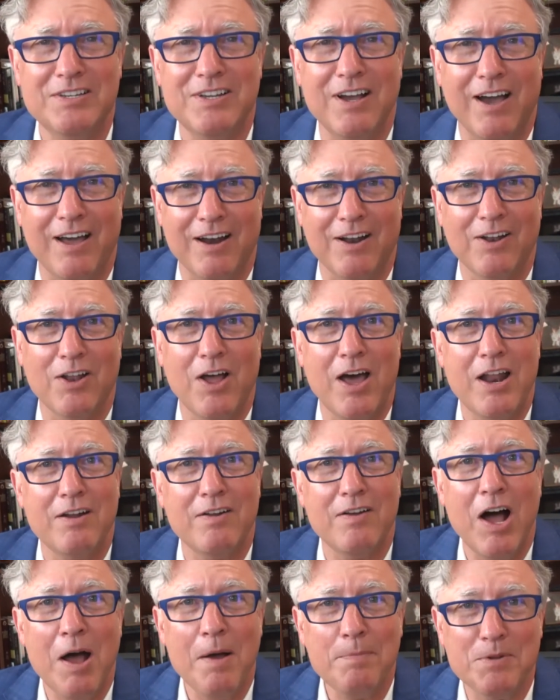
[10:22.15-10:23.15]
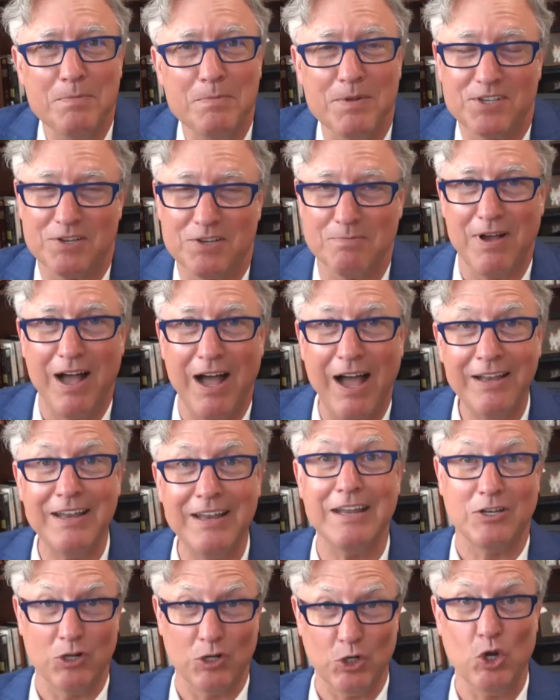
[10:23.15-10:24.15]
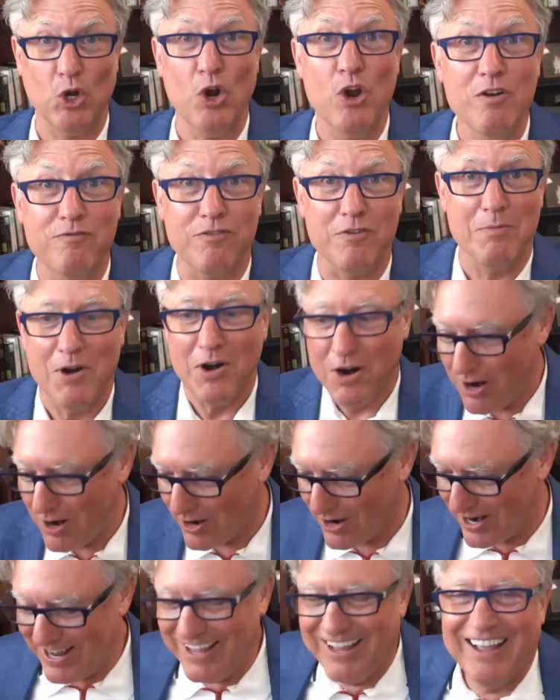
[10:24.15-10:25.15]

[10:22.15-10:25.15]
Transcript: got a lot of optimism. I need to learn from her.